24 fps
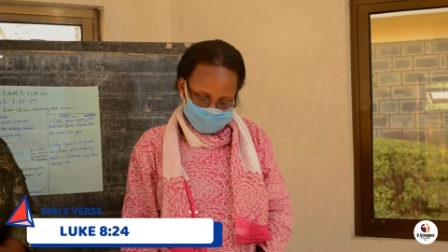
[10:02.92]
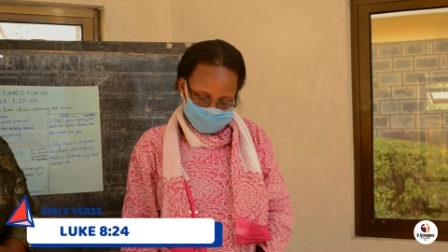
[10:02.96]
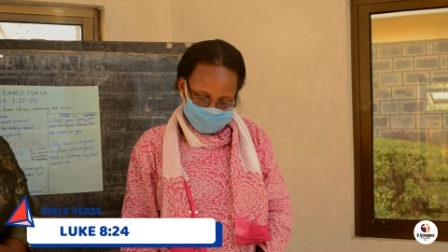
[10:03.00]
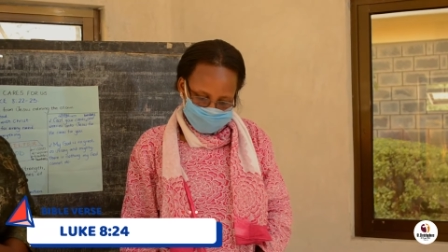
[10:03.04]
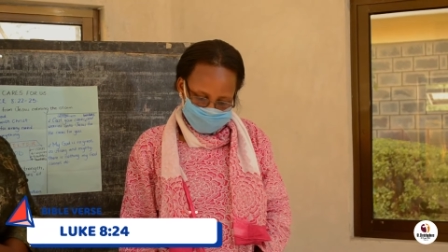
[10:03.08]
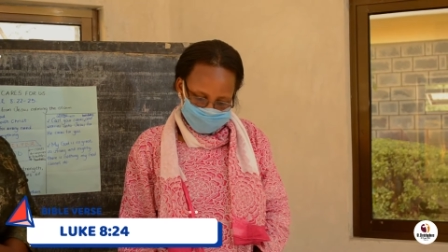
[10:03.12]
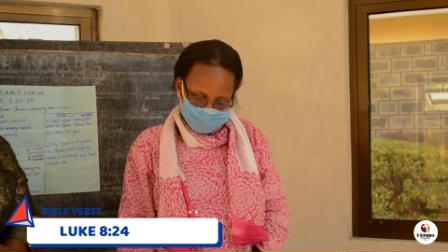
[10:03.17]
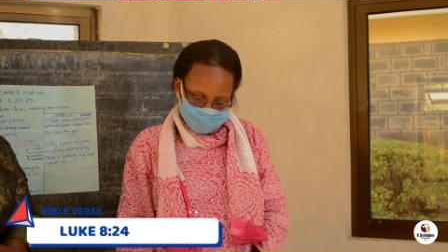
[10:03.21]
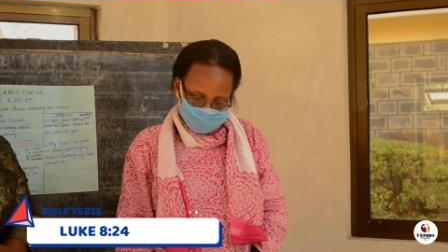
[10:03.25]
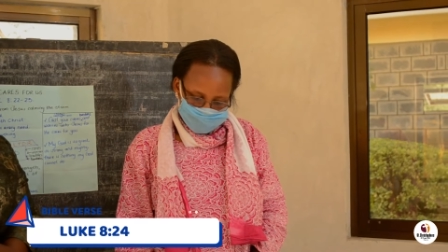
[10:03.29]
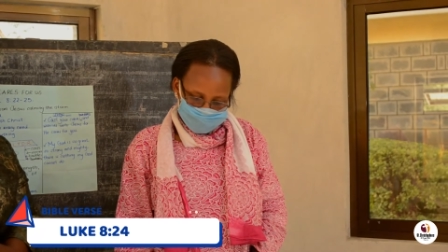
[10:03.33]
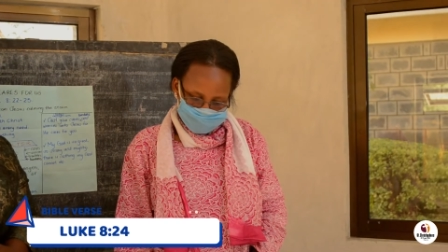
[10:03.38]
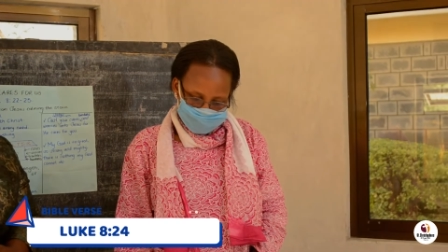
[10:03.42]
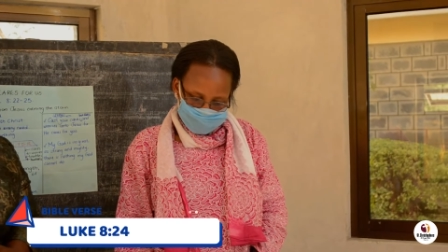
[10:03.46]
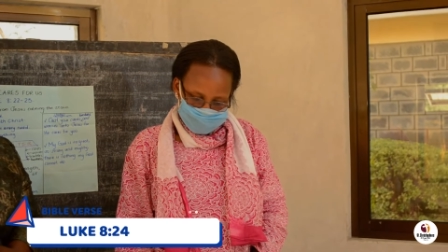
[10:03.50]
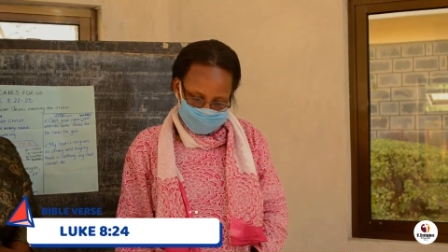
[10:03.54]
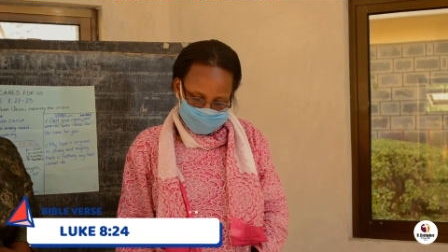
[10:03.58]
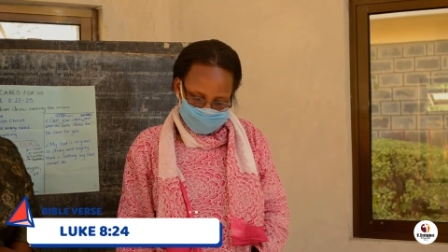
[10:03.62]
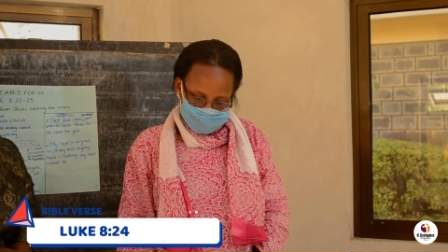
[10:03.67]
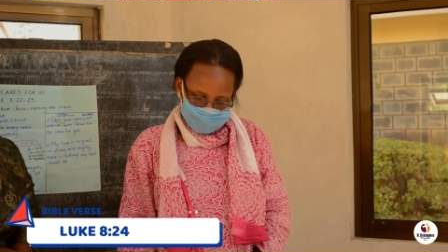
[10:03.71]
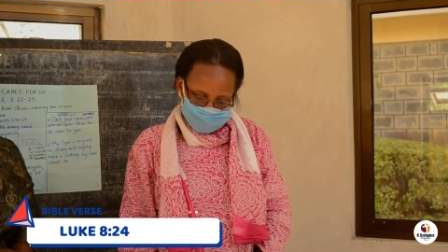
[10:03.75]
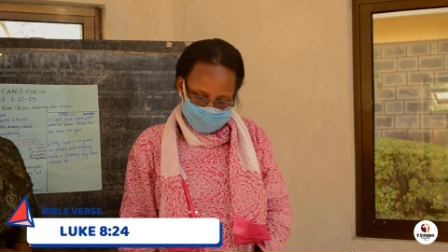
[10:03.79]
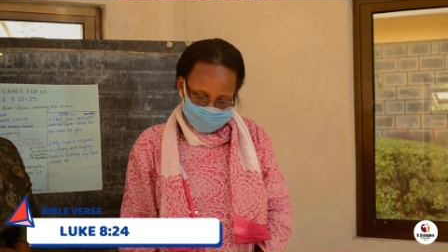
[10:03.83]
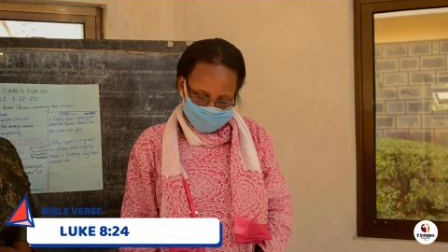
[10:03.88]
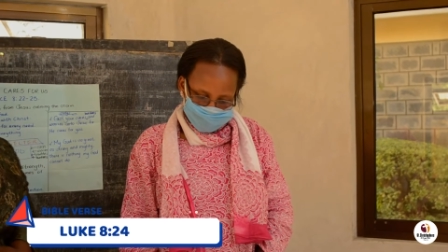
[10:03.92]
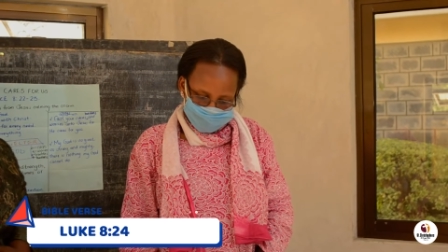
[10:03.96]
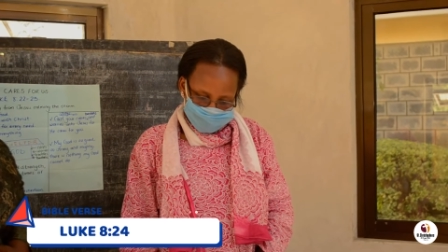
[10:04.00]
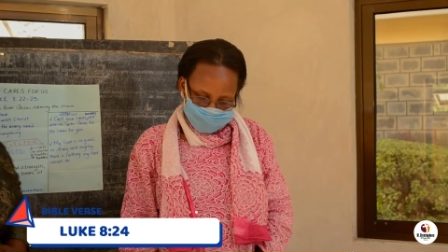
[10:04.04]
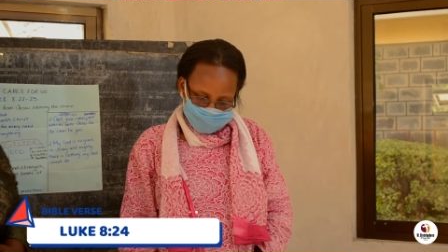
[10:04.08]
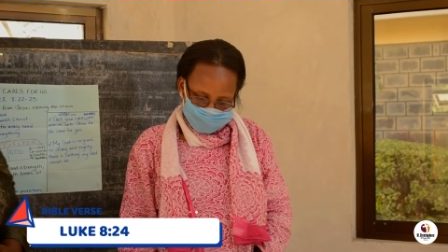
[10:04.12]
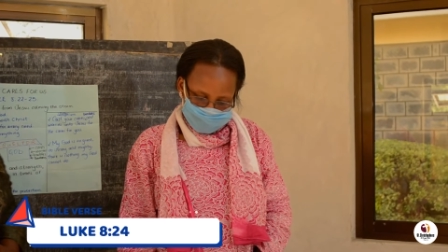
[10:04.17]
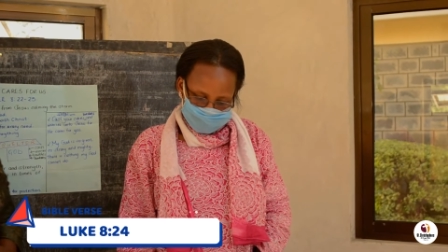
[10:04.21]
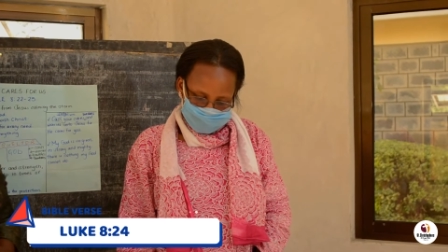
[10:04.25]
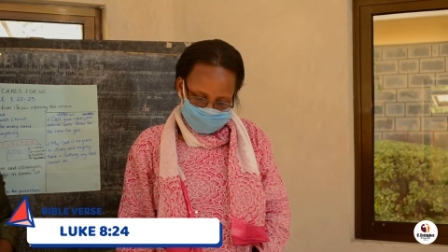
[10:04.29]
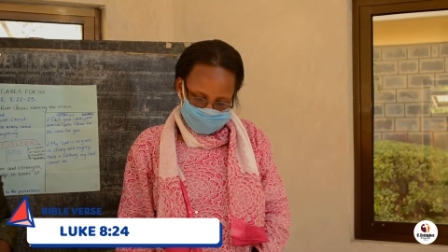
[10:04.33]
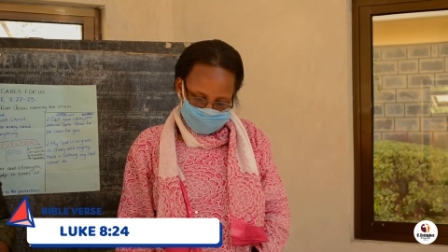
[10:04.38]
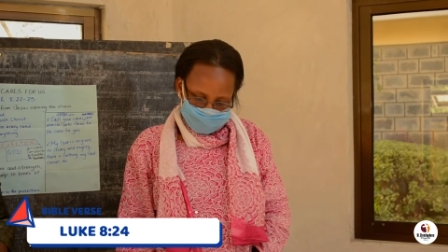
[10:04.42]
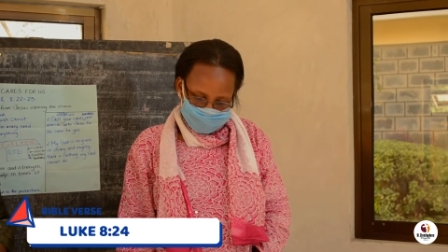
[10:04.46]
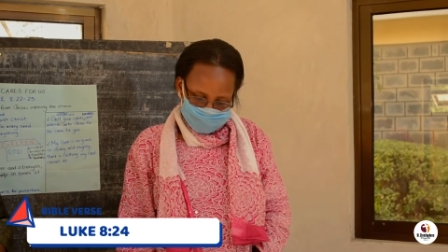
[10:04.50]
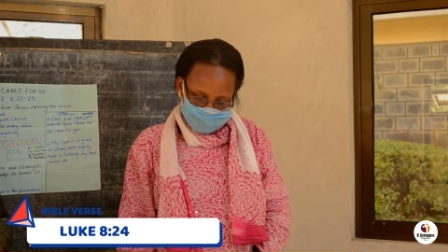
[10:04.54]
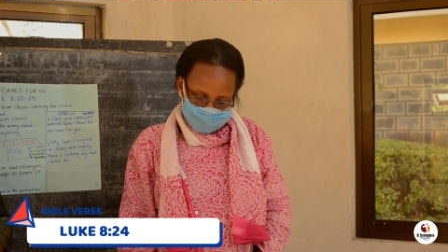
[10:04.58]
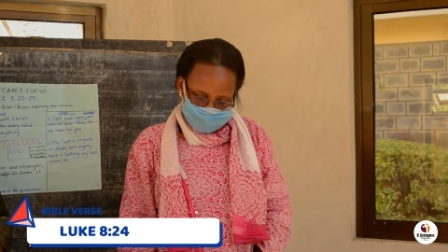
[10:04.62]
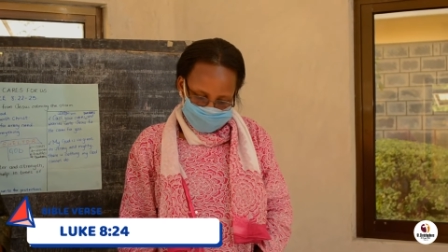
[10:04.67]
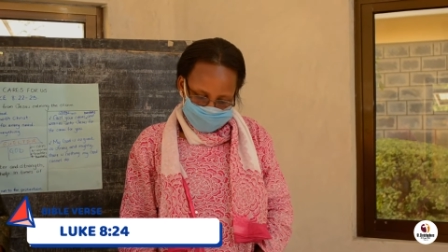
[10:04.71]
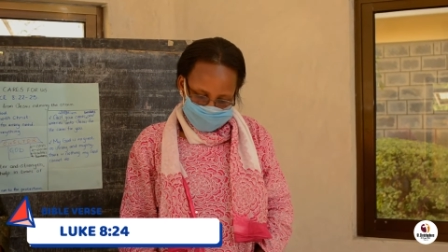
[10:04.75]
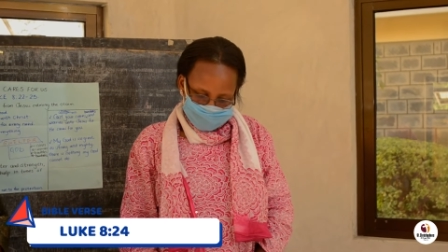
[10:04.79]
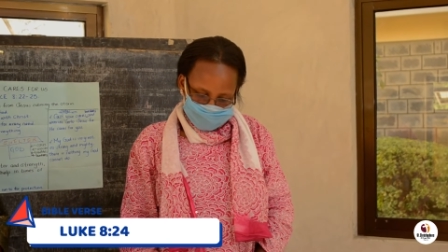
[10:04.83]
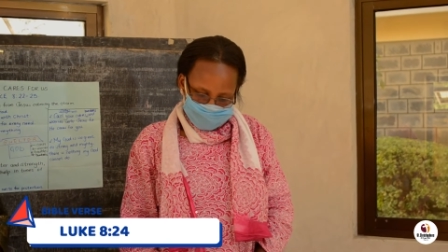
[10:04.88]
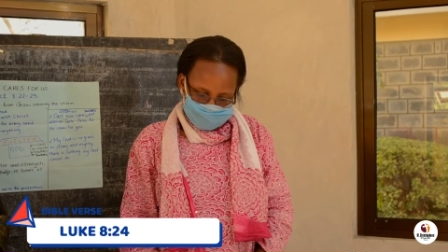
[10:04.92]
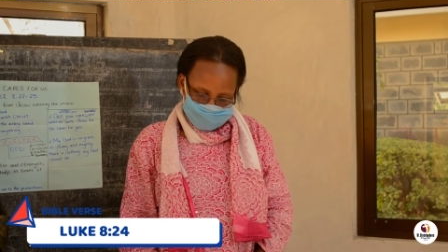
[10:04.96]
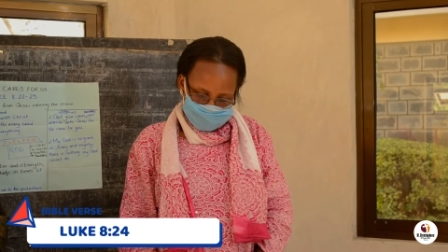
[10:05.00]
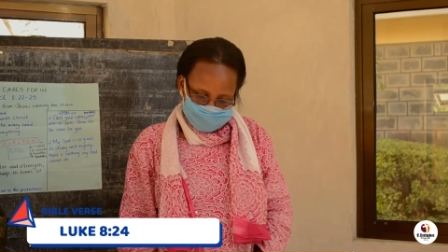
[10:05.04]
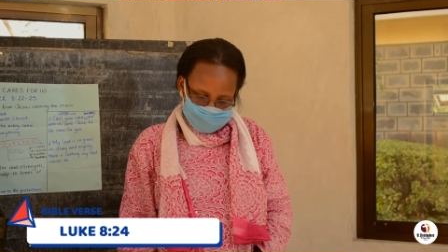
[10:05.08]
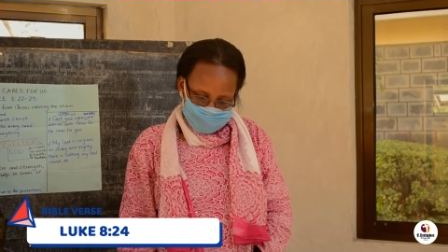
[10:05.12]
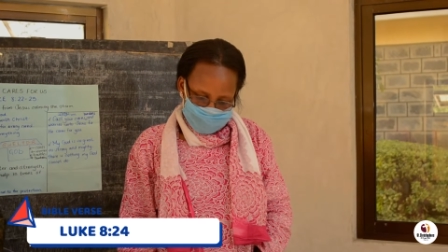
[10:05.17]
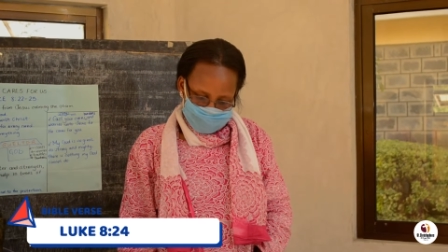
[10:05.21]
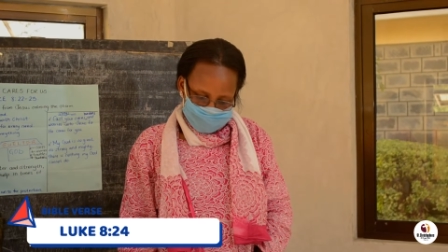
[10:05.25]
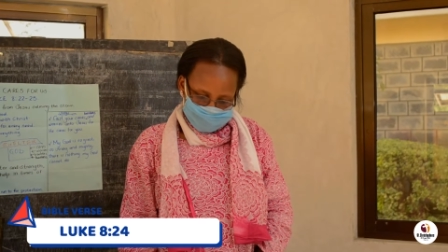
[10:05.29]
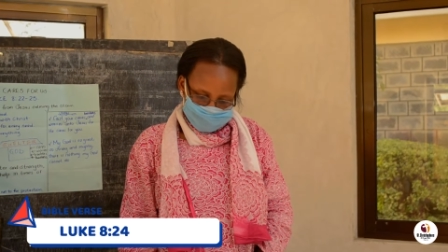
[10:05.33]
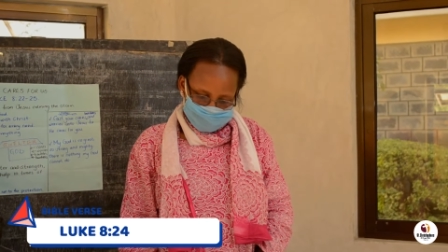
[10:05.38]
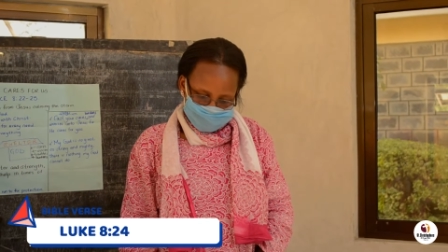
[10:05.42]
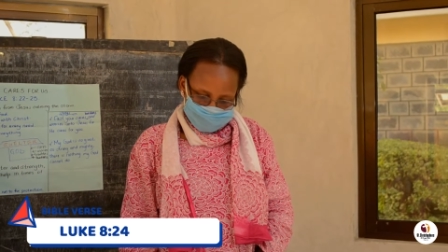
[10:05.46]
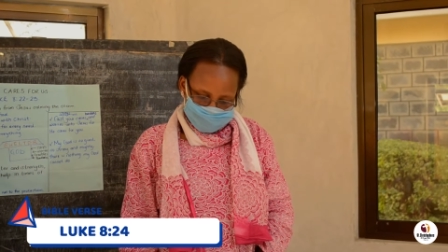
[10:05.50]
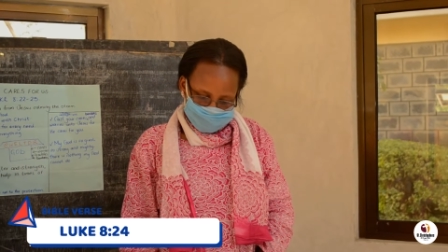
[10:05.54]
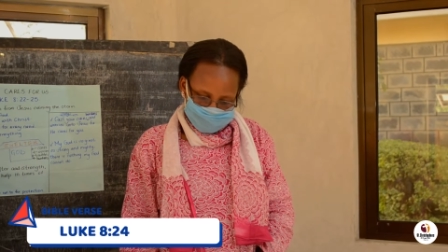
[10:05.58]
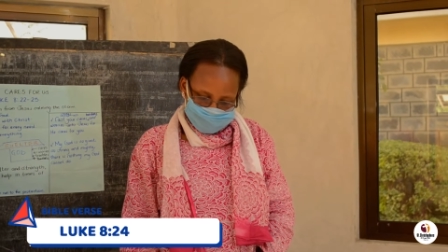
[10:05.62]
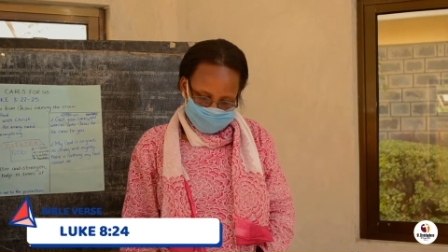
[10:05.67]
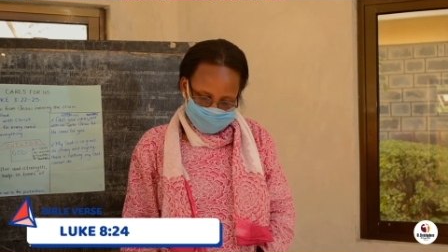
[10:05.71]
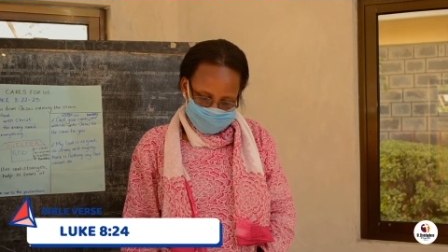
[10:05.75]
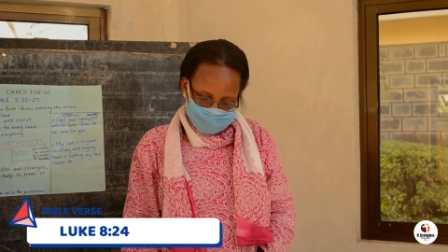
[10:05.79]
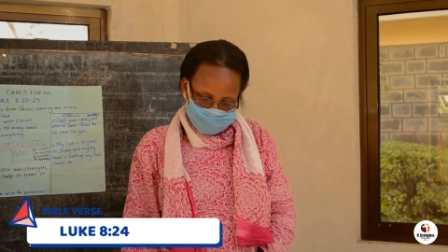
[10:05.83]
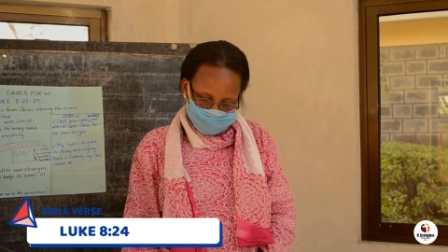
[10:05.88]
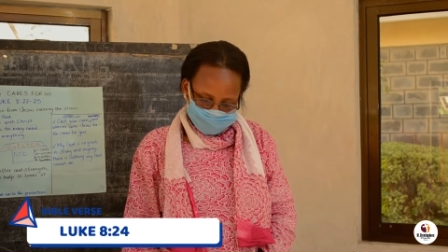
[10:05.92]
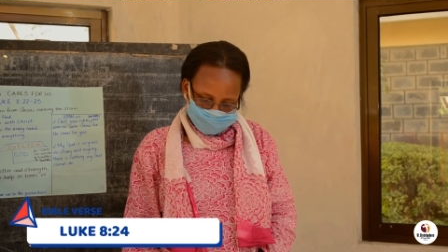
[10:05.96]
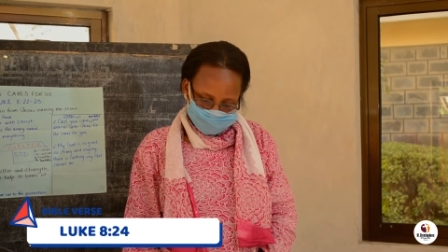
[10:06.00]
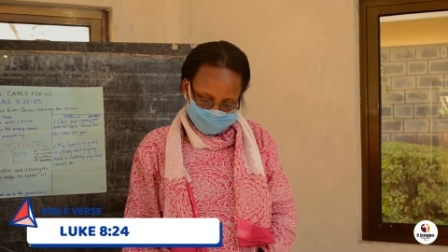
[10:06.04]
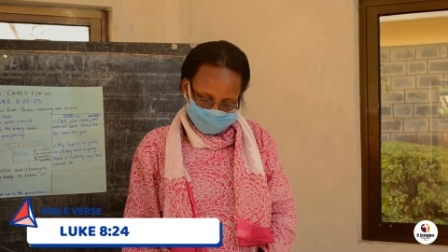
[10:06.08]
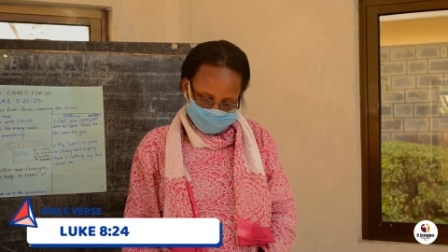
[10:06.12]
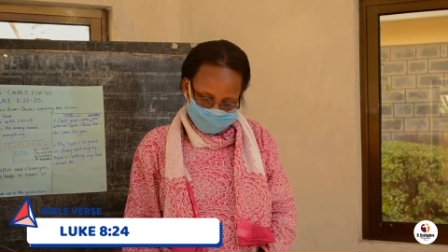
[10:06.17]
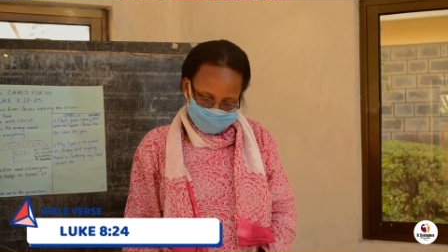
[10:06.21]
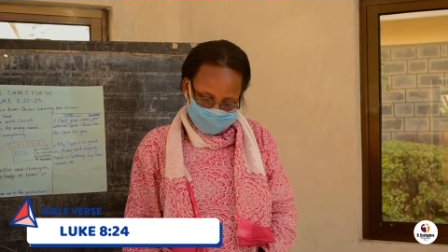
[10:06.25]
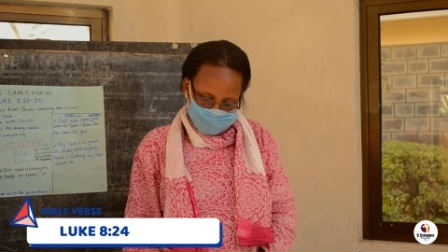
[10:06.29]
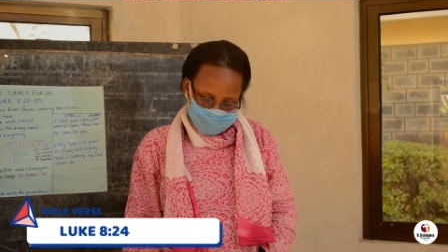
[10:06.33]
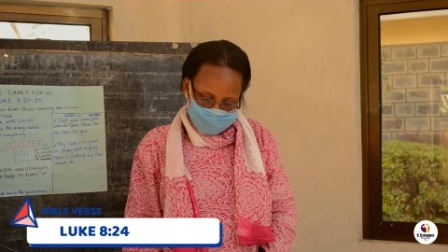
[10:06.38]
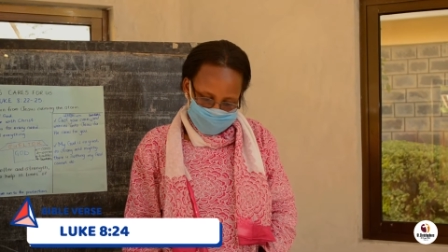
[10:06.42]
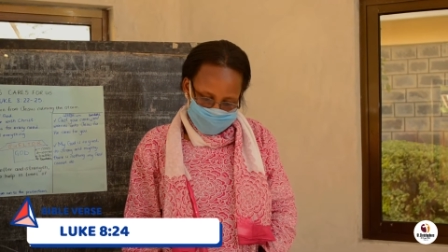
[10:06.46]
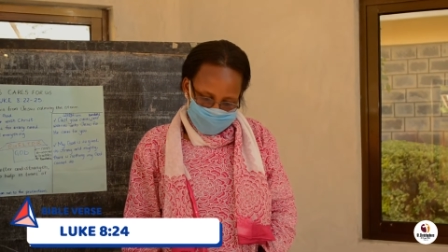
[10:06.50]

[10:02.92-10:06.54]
the stormy water, they died down.